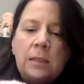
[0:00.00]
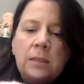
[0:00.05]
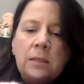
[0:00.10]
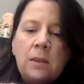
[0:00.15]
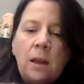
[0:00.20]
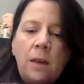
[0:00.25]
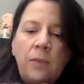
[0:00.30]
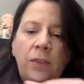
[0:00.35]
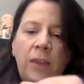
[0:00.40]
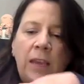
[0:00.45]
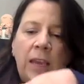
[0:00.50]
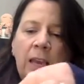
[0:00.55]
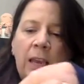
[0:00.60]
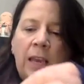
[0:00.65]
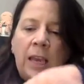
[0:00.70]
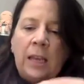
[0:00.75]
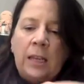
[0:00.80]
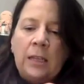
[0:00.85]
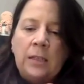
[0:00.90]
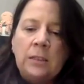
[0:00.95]
not the
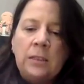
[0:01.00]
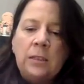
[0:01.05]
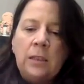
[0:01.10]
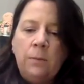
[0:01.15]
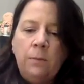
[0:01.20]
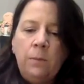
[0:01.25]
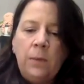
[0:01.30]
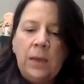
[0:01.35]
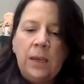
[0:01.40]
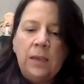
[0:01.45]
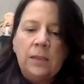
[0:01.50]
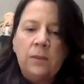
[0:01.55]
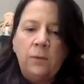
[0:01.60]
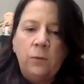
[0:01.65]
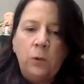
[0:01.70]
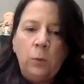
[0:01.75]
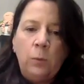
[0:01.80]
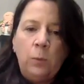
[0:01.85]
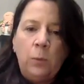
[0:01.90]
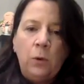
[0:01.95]
end, because
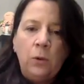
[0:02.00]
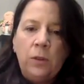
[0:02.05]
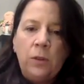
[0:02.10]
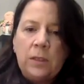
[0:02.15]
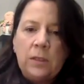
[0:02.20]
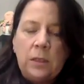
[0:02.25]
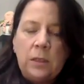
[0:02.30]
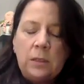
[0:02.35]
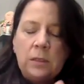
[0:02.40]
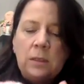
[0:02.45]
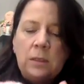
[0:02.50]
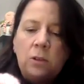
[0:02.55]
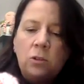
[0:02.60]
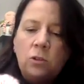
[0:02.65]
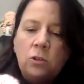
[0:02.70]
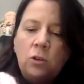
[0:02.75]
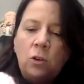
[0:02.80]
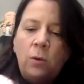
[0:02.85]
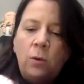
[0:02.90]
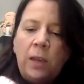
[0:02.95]
if you pull this,
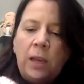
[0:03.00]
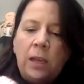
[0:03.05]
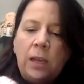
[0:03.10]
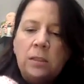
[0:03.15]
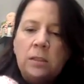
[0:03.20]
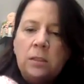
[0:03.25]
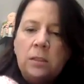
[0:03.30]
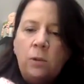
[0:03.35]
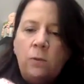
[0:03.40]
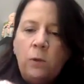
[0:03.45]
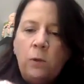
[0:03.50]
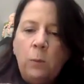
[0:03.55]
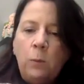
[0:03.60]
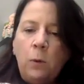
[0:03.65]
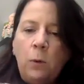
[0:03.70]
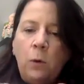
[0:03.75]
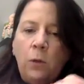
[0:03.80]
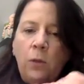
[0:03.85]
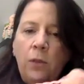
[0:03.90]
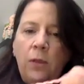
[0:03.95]
there's no end. So if you
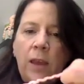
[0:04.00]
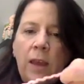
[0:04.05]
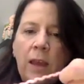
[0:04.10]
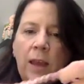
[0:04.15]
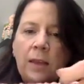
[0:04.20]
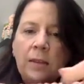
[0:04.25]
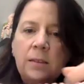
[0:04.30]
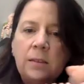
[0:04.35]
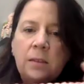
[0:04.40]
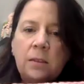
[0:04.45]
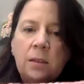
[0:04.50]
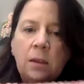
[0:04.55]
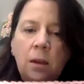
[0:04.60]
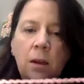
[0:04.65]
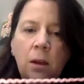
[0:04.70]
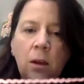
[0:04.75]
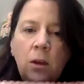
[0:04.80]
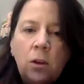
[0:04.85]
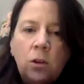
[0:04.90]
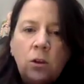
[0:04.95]
pull this,
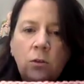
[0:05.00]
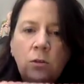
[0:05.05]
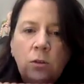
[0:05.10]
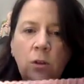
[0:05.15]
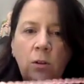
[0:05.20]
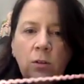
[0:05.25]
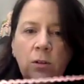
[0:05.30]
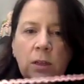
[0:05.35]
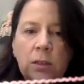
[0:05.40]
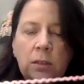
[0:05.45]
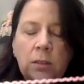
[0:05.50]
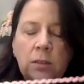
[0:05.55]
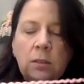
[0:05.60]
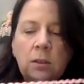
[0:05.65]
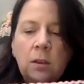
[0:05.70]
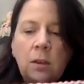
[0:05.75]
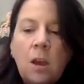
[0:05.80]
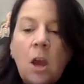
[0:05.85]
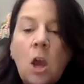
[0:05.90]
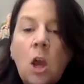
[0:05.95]
you'll notice
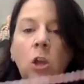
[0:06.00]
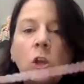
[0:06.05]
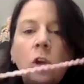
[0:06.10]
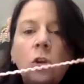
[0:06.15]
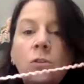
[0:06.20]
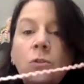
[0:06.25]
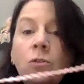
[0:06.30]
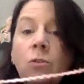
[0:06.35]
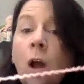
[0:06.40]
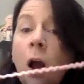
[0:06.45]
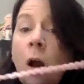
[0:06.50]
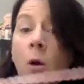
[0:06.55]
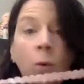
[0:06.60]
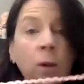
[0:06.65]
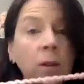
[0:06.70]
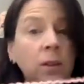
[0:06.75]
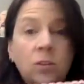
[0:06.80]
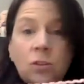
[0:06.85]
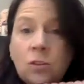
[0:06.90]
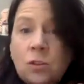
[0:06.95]
you do not
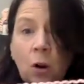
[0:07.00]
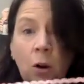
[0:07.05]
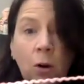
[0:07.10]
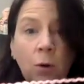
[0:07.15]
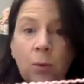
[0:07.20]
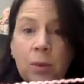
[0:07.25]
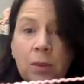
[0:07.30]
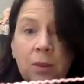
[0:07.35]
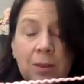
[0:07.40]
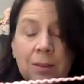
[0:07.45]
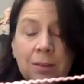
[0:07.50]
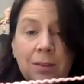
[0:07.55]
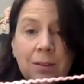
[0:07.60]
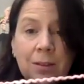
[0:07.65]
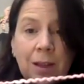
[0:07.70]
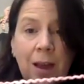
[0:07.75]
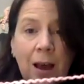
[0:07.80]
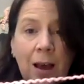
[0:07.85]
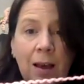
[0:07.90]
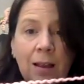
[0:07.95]
want to start with this
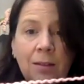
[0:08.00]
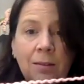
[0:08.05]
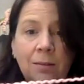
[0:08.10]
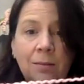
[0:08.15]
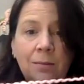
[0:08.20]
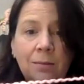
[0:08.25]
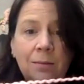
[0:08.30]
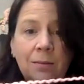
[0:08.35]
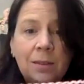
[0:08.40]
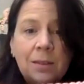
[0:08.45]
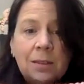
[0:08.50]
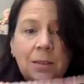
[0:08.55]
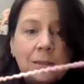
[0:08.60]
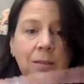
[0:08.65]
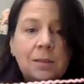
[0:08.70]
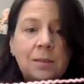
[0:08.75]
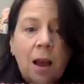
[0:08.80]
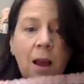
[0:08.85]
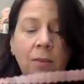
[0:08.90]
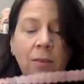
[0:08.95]
side. This is
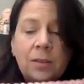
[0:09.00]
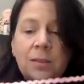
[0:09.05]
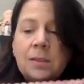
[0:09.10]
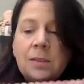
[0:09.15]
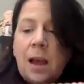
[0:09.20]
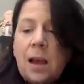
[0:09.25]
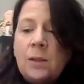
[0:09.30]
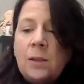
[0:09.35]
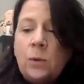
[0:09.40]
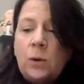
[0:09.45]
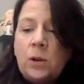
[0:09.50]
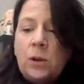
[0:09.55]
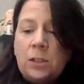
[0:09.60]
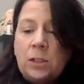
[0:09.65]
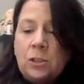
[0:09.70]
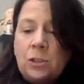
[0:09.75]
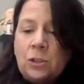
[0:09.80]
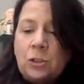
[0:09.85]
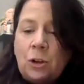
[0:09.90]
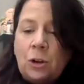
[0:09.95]
not the side we're
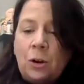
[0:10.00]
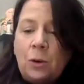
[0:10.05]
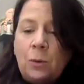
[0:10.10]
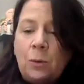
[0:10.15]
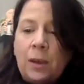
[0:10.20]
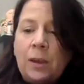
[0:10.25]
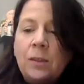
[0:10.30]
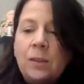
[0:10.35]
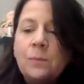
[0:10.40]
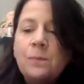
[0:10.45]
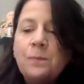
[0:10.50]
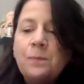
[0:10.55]
going to start with,